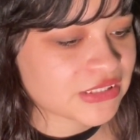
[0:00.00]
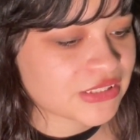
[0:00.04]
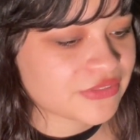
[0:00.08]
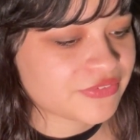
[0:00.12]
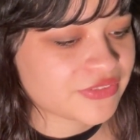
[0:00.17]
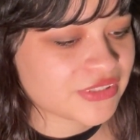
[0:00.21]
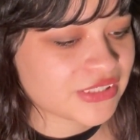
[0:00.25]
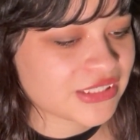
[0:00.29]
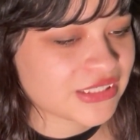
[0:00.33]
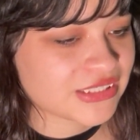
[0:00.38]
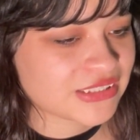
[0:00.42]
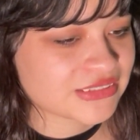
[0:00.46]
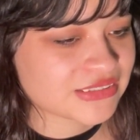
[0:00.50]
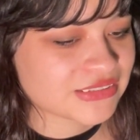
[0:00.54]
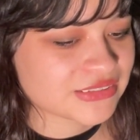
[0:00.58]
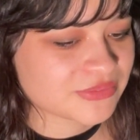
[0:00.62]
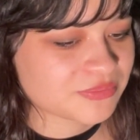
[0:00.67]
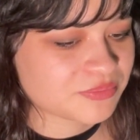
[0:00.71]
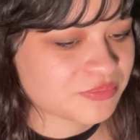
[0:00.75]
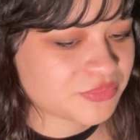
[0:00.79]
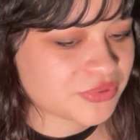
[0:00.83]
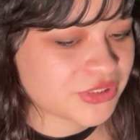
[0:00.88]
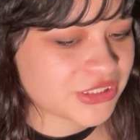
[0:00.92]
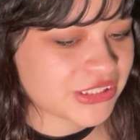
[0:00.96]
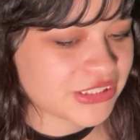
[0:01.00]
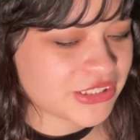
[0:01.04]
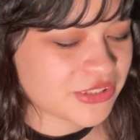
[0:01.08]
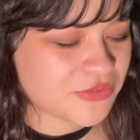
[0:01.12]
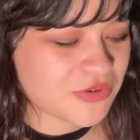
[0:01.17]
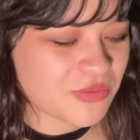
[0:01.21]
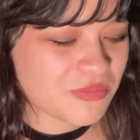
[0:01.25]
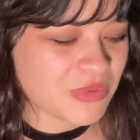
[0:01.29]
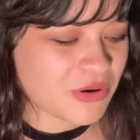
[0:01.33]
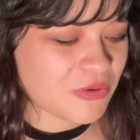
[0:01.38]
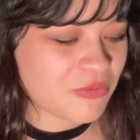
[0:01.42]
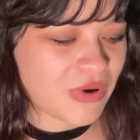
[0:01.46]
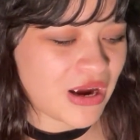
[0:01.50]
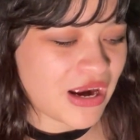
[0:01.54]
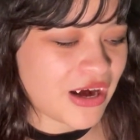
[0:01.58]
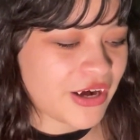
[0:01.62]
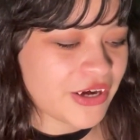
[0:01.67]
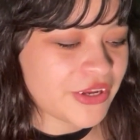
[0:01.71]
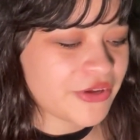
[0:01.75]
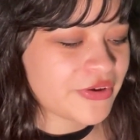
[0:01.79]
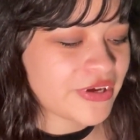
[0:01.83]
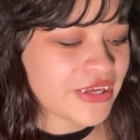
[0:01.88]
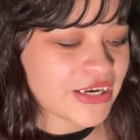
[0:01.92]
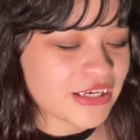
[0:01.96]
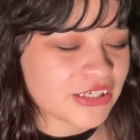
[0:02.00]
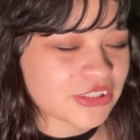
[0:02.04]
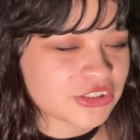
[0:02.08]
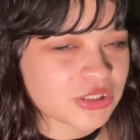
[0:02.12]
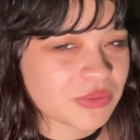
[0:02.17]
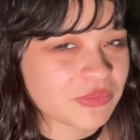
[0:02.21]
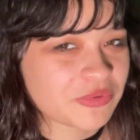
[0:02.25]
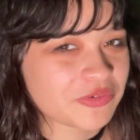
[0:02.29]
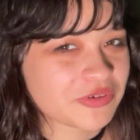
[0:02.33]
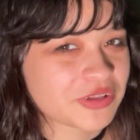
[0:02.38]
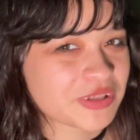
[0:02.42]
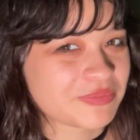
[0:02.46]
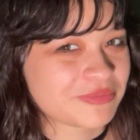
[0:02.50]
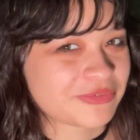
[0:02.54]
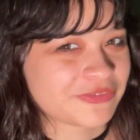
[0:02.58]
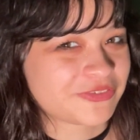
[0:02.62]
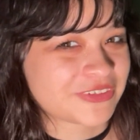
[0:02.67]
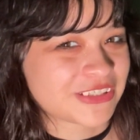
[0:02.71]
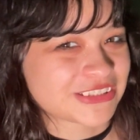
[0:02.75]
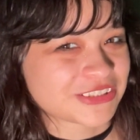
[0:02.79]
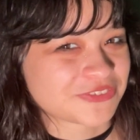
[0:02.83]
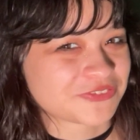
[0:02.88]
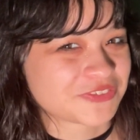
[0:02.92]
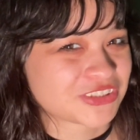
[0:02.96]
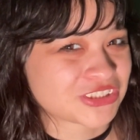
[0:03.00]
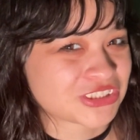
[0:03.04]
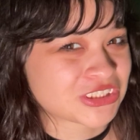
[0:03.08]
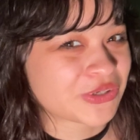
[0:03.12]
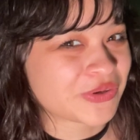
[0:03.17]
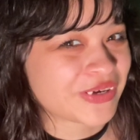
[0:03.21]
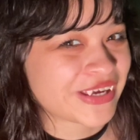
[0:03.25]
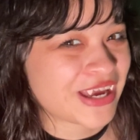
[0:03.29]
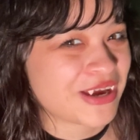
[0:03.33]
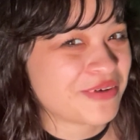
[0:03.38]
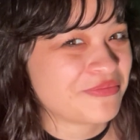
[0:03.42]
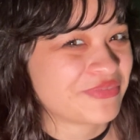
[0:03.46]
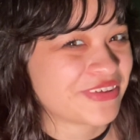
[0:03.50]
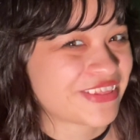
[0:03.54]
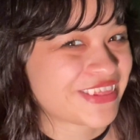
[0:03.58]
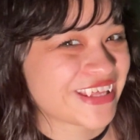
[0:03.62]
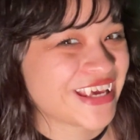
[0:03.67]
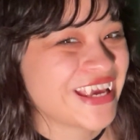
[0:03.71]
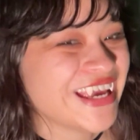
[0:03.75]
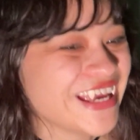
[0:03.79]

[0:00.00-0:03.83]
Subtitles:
I feel like is a pretty good one, but why are you getting in trouble with the professor for showing empathy?